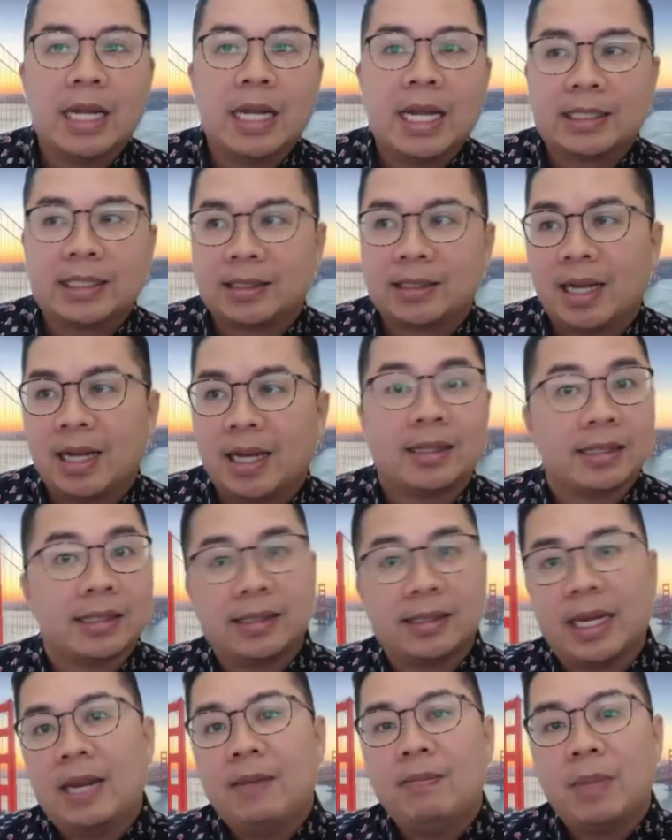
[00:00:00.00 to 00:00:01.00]
it's not the
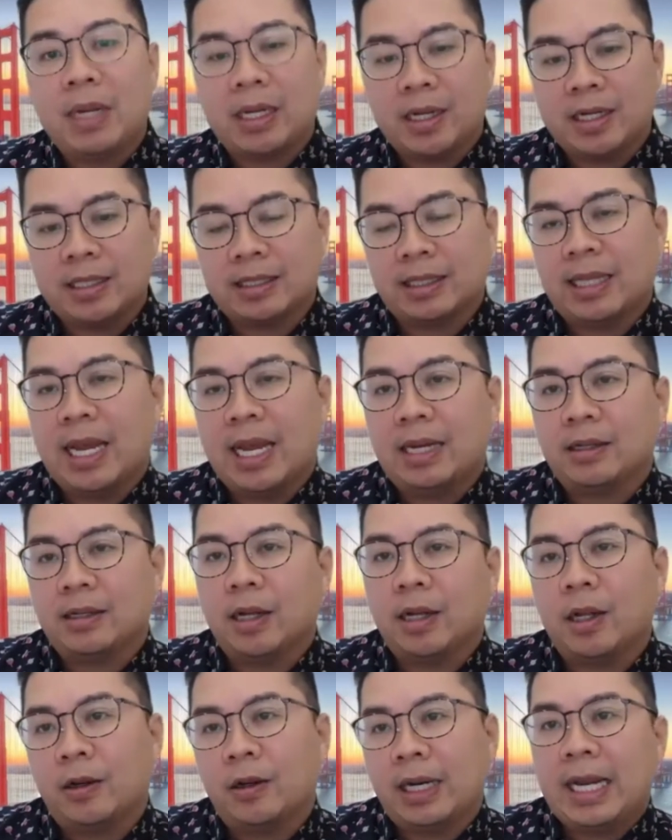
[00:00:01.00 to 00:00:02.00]
same because that
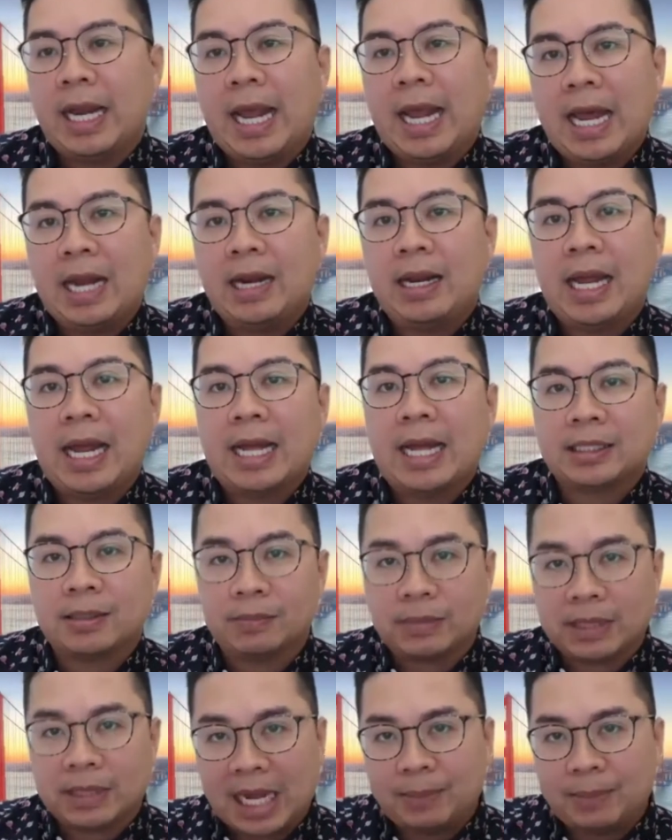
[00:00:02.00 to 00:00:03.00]
dollar I had some
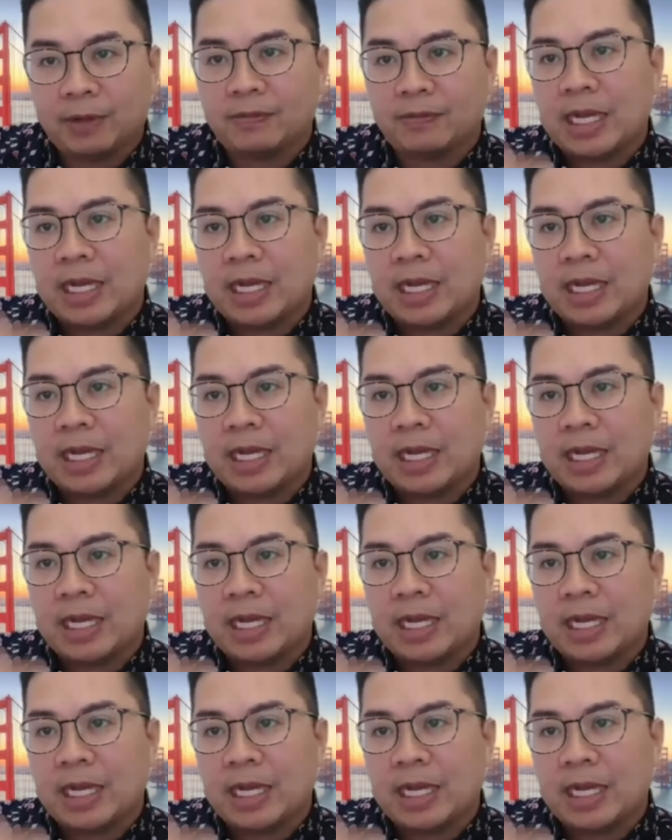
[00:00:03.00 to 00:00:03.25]
type of